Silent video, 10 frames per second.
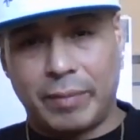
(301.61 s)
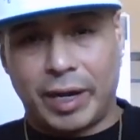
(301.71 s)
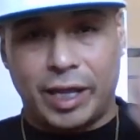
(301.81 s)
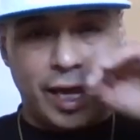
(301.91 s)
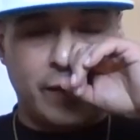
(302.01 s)

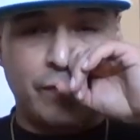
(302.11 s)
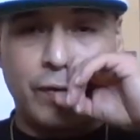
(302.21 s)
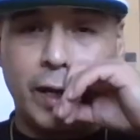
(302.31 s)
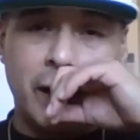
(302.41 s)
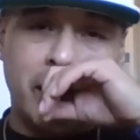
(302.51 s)
my life
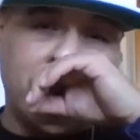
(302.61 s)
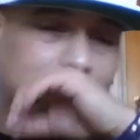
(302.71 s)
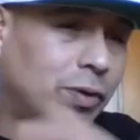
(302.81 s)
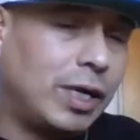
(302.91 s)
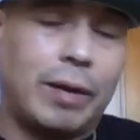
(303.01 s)

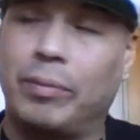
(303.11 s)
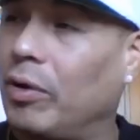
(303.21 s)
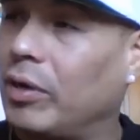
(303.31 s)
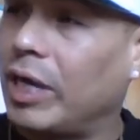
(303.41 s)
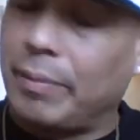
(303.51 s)
is when I
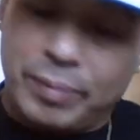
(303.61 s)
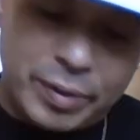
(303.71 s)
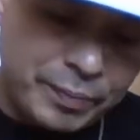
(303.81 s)
broke up